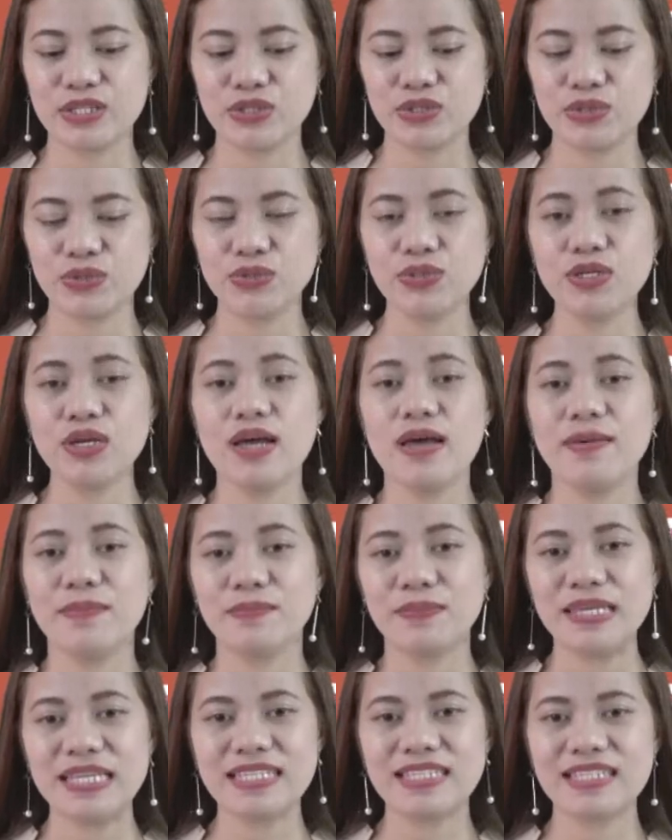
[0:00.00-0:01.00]
2,
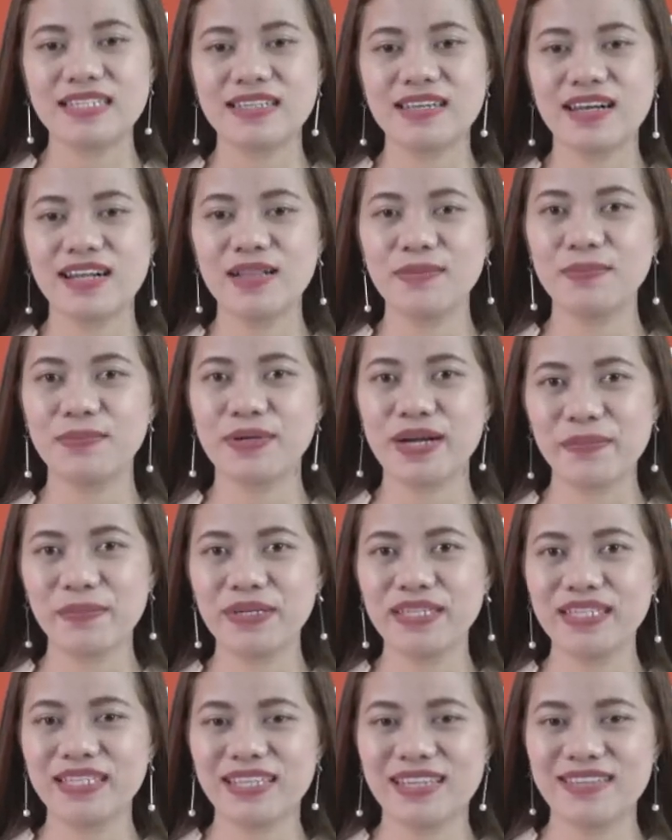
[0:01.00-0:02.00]
physical
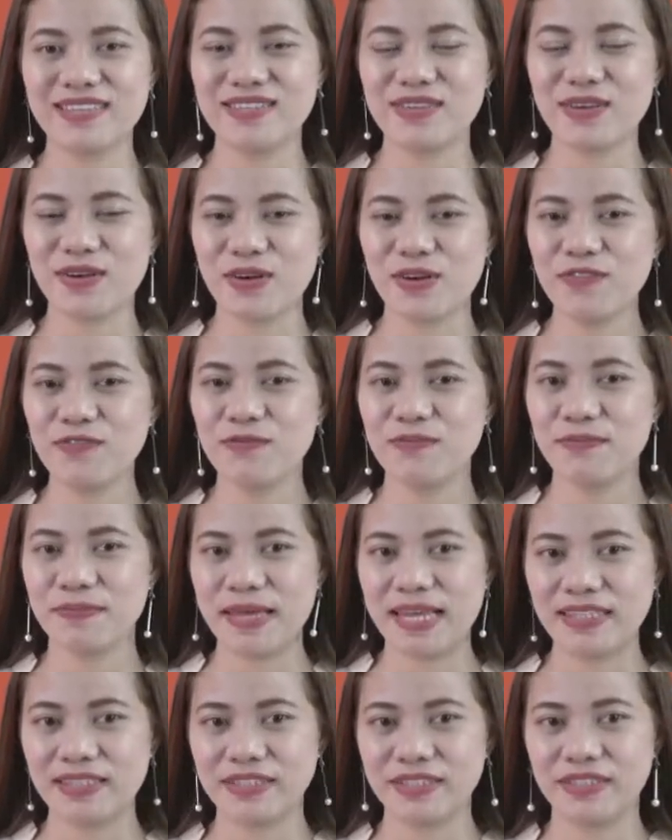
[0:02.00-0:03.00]
properties of
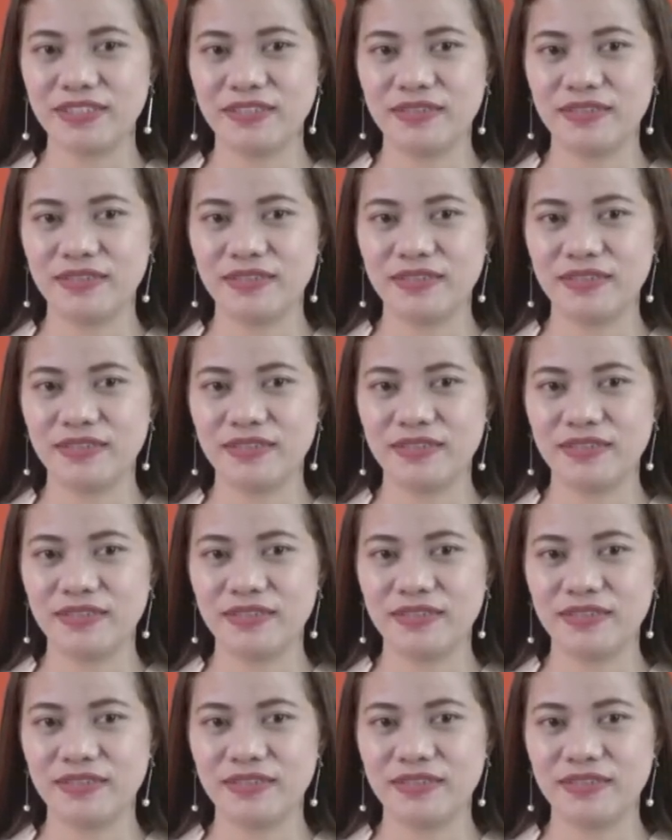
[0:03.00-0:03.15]
matter.